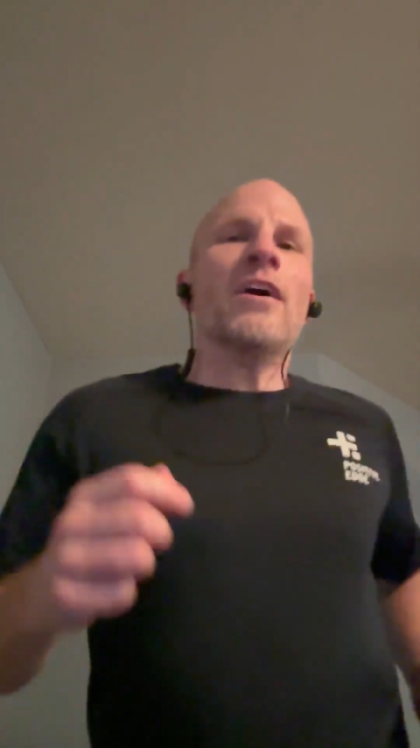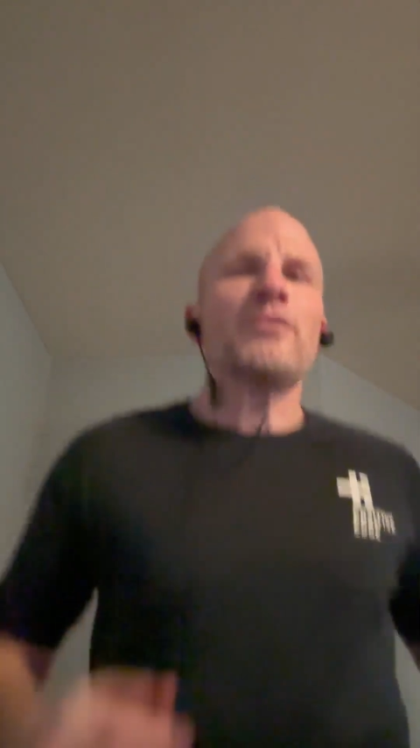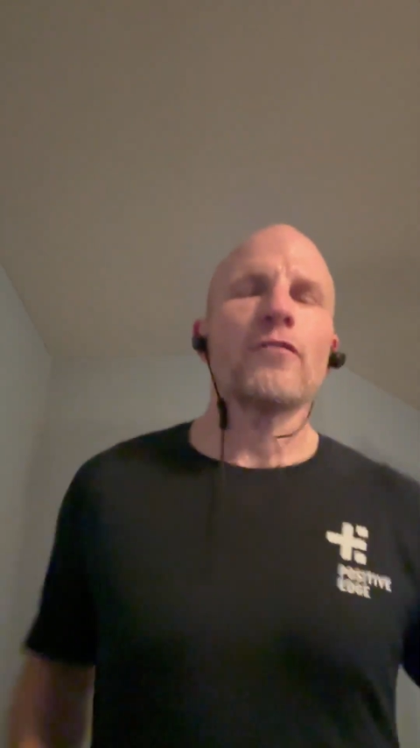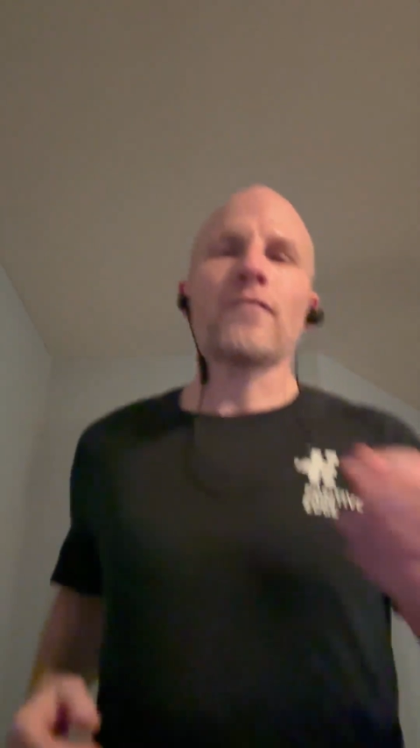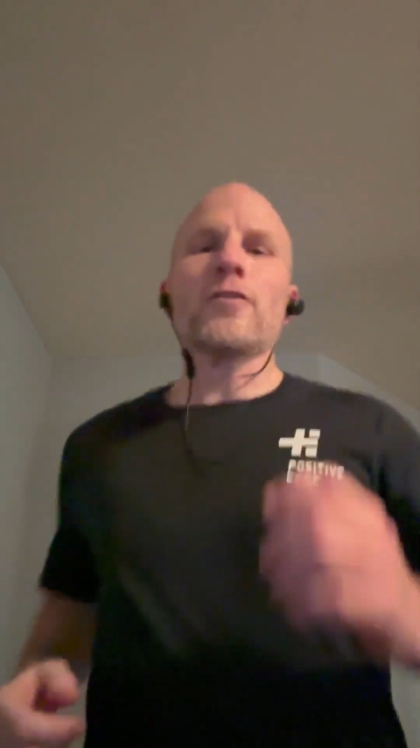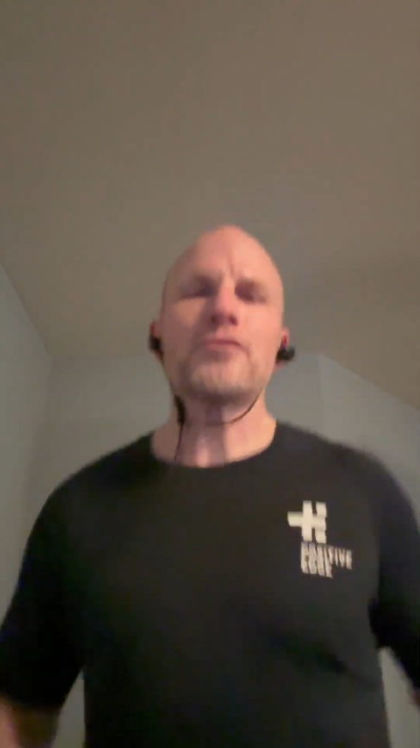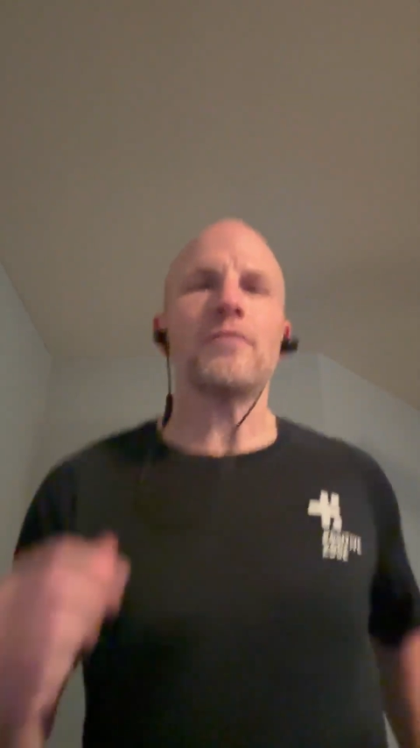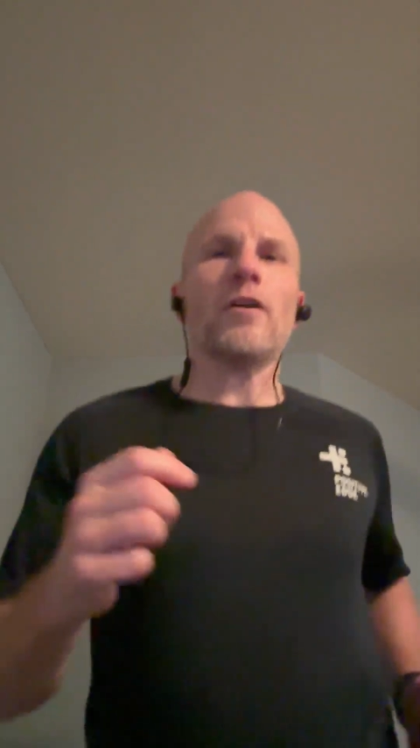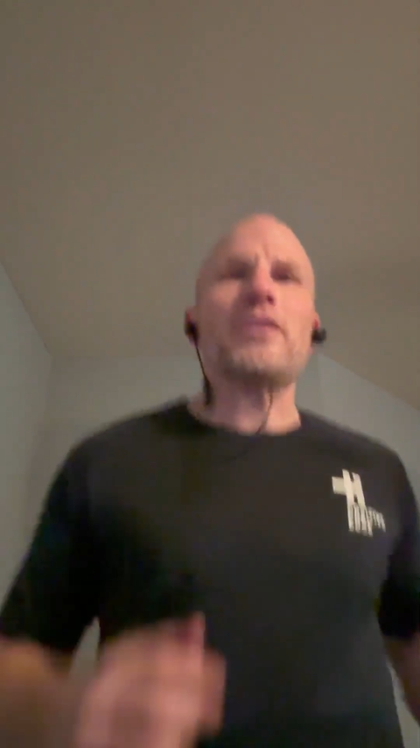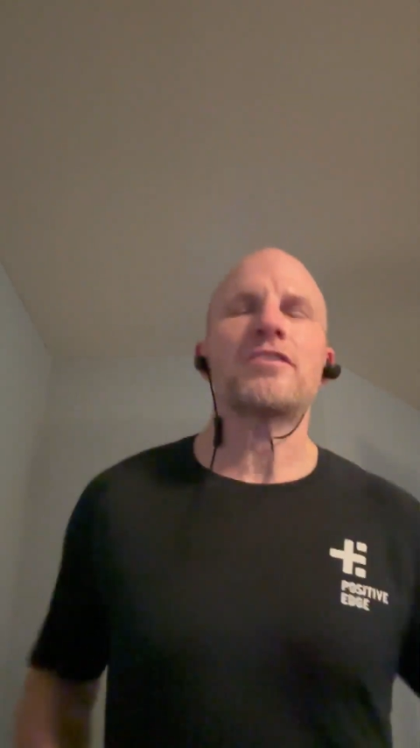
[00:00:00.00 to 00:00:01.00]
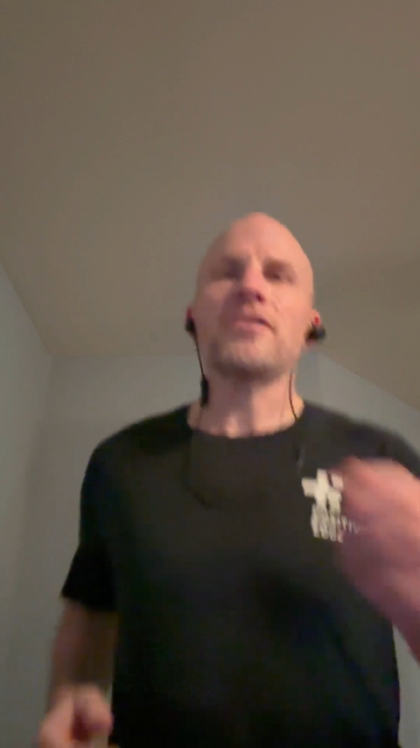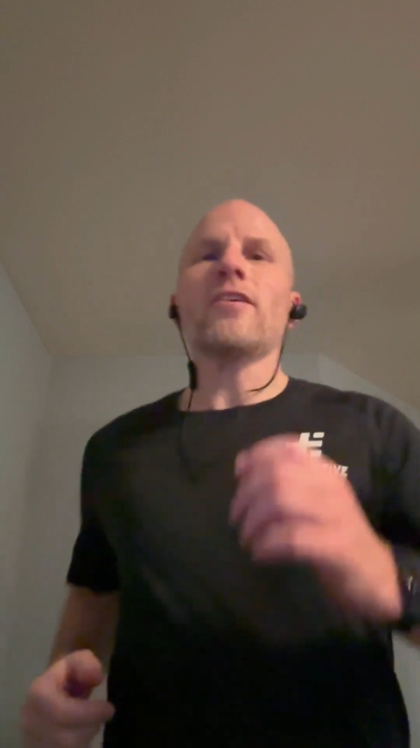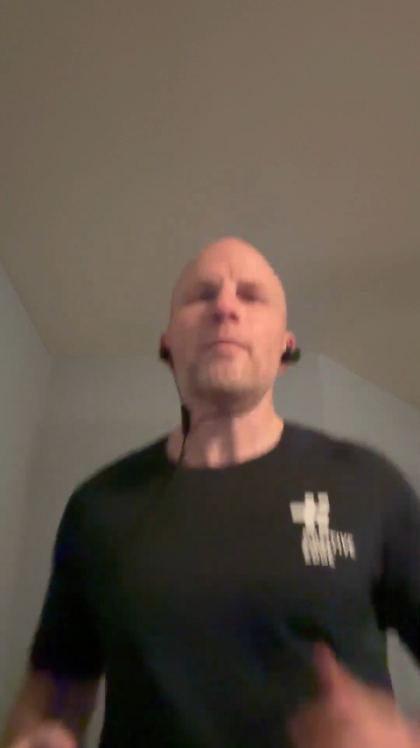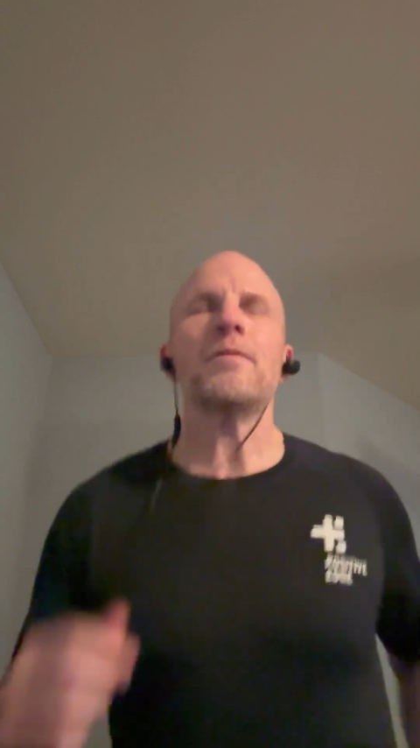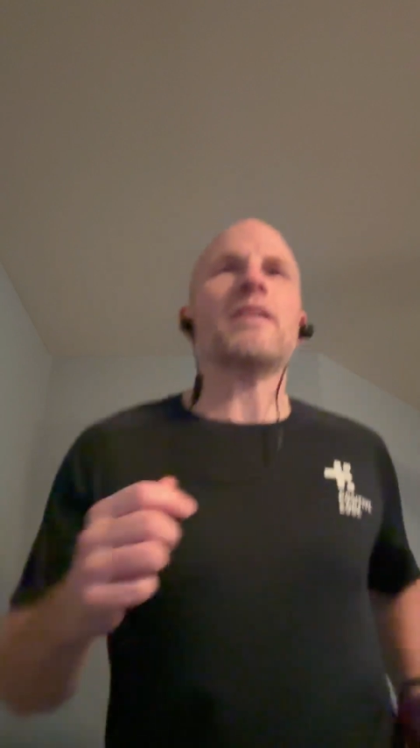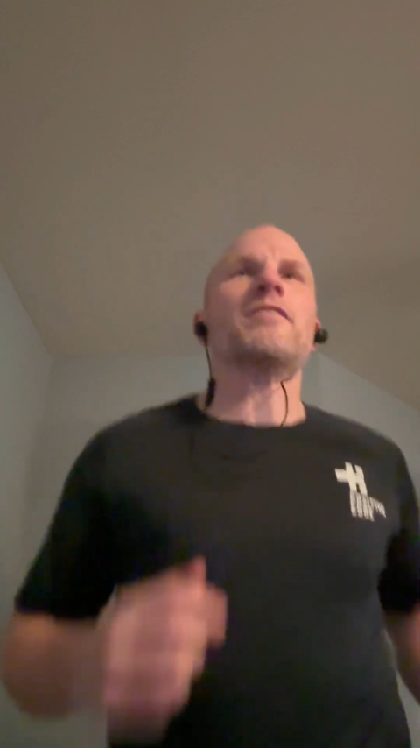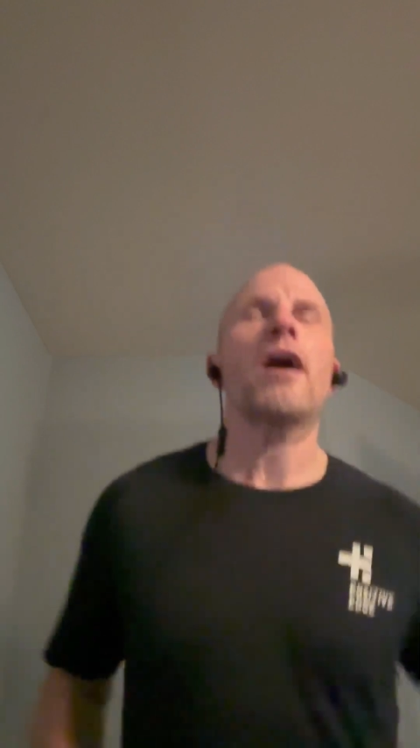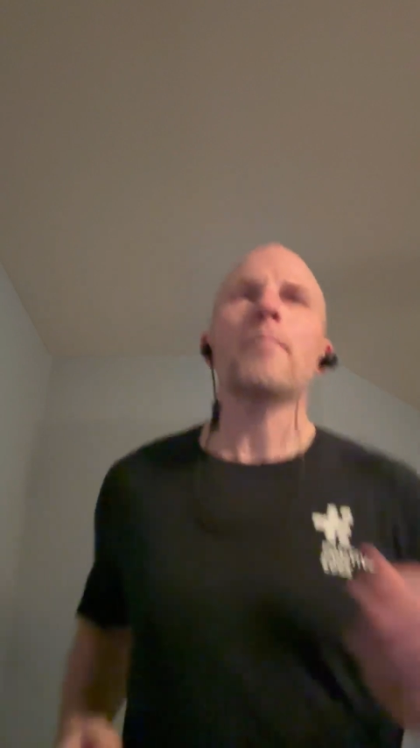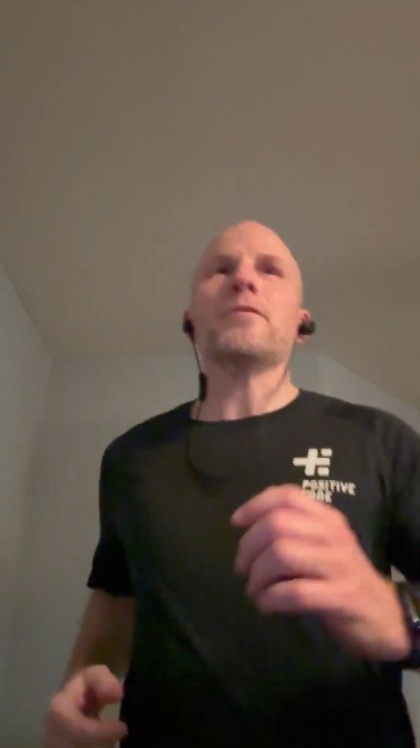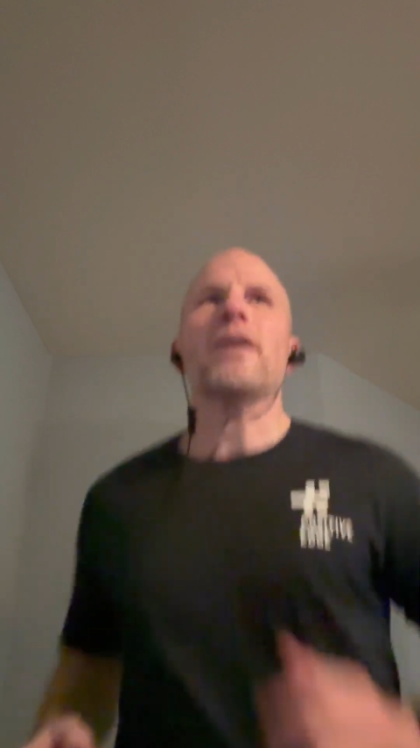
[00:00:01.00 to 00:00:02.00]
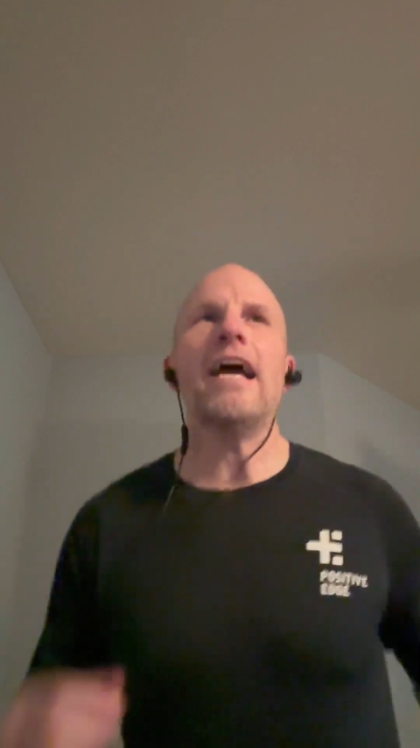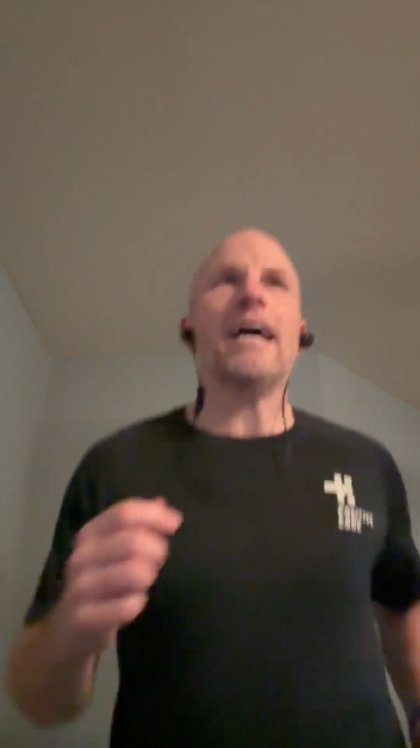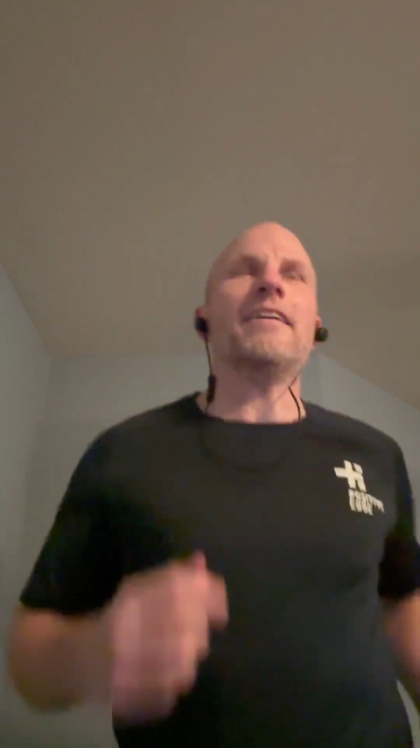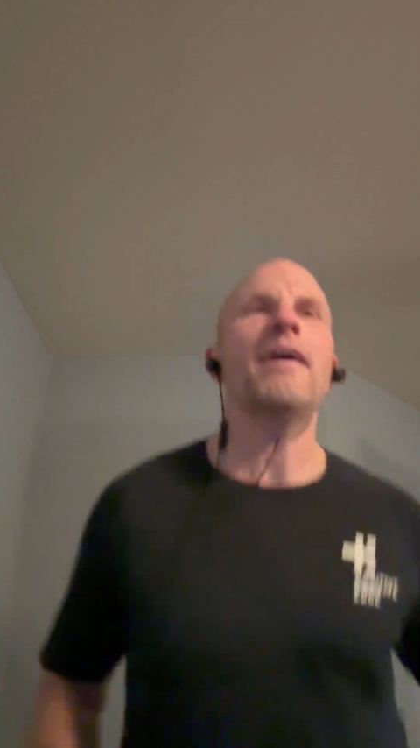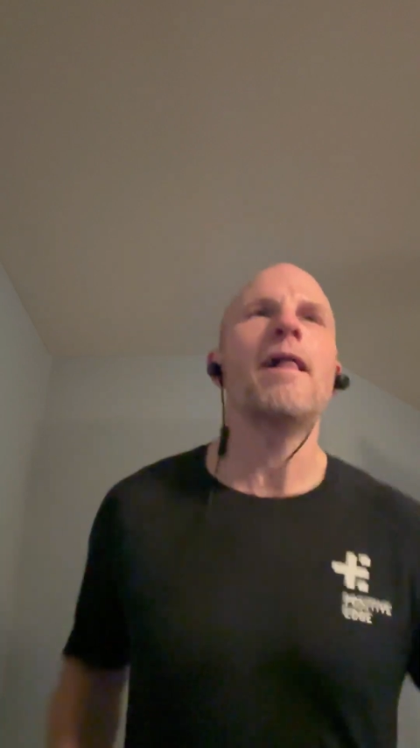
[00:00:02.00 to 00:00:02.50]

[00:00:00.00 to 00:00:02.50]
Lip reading: So first of all, you start up at the top of your head.